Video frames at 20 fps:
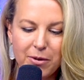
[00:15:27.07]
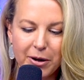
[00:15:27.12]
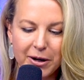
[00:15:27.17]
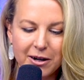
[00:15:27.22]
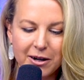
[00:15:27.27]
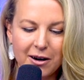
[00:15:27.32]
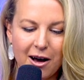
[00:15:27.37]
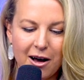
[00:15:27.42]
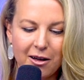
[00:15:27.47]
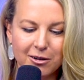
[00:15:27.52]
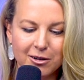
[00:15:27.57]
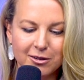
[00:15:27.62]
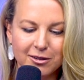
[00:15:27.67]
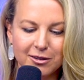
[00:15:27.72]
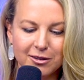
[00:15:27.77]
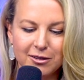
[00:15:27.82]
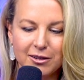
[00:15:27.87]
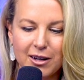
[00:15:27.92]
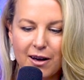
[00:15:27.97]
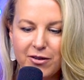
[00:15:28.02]
million dollars
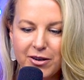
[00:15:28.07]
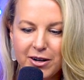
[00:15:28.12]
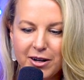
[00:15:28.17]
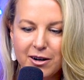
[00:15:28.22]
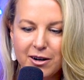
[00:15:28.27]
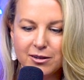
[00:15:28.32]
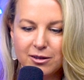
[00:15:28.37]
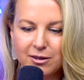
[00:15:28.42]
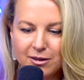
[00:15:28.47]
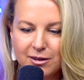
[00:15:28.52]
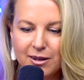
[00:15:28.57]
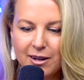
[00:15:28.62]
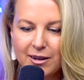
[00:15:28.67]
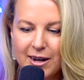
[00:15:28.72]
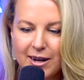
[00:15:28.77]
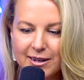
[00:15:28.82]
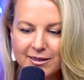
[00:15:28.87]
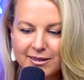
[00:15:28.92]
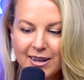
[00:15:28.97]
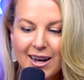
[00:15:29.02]
in seven years." And you said,
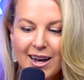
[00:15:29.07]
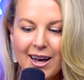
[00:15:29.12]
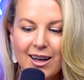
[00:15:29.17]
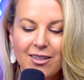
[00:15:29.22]
"Yes."